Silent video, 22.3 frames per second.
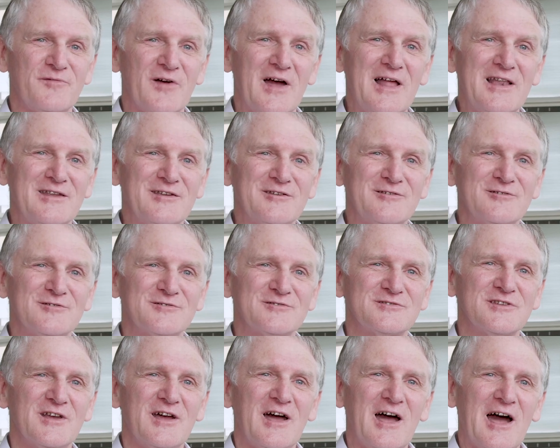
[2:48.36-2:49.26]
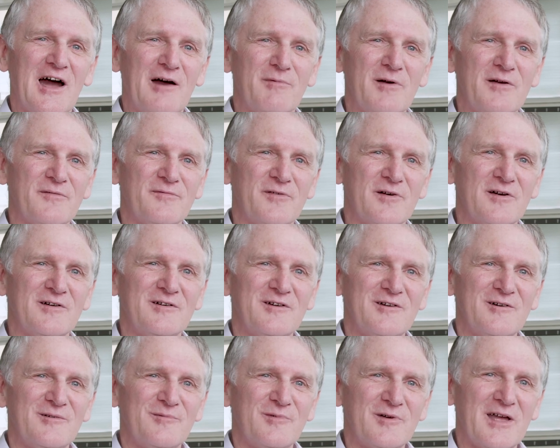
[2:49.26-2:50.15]
values, however,
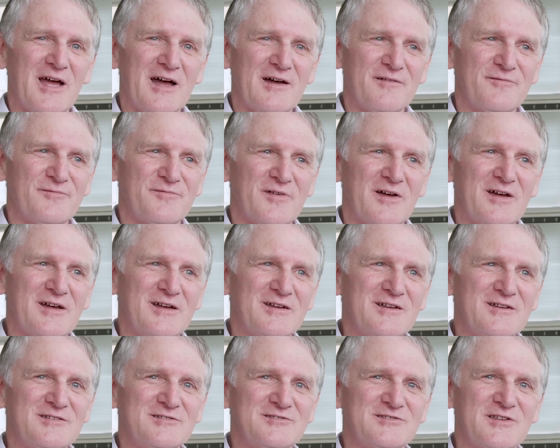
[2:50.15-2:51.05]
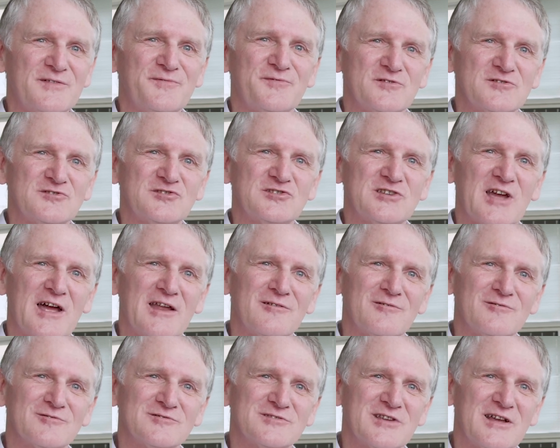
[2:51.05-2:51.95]
we have different
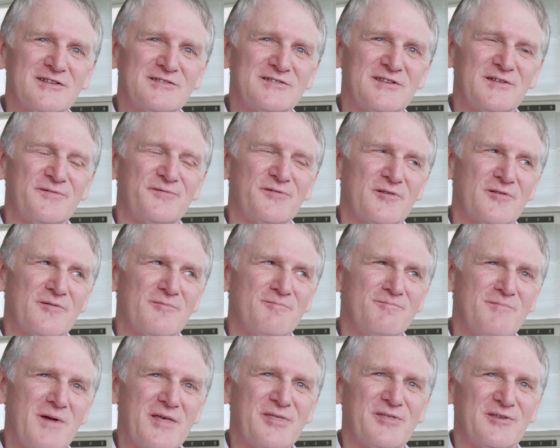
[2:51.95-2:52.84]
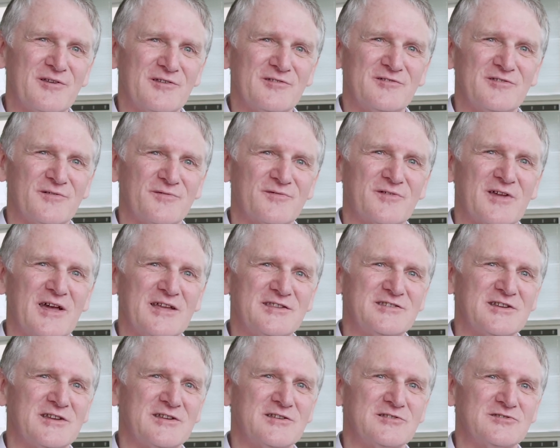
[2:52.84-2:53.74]
channels and different methods of
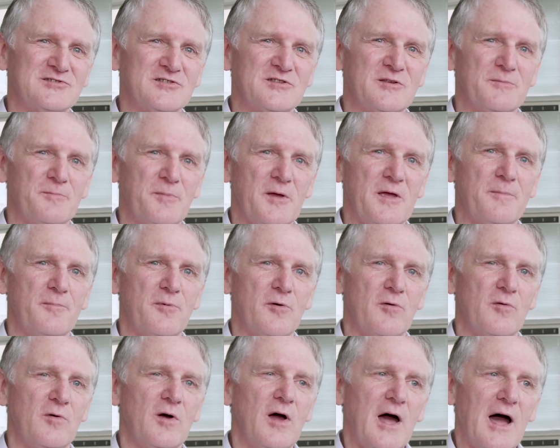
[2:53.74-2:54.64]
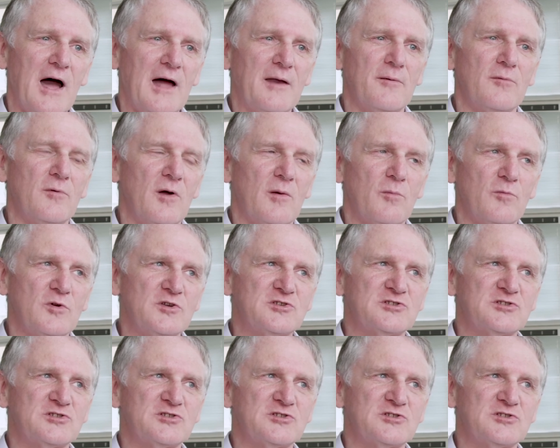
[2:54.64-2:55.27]
getting to the people, and we